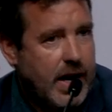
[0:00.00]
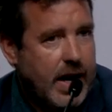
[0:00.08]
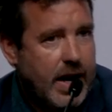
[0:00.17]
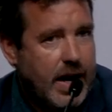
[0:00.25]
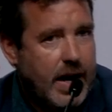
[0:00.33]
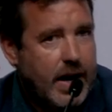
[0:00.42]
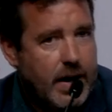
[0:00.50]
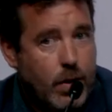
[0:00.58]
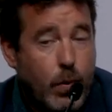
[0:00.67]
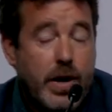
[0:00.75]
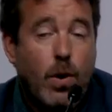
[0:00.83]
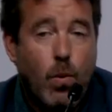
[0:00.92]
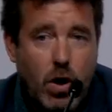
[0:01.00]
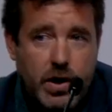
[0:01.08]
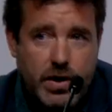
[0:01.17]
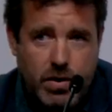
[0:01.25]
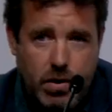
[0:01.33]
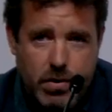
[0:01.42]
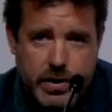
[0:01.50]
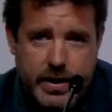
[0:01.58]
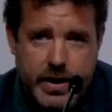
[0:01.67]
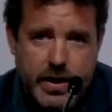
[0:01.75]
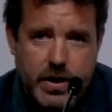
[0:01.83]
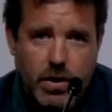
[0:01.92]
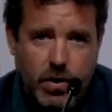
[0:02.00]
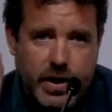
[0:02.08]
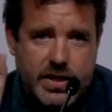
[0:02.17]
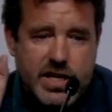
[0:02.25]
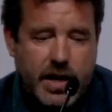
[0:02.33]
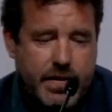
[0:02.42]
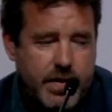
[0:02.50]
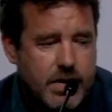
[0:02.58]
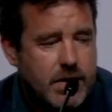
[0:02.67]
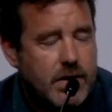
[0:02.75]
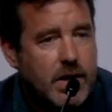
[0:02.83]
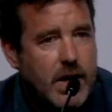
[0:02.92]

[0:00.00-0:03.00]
Uh, we are working currently on a tender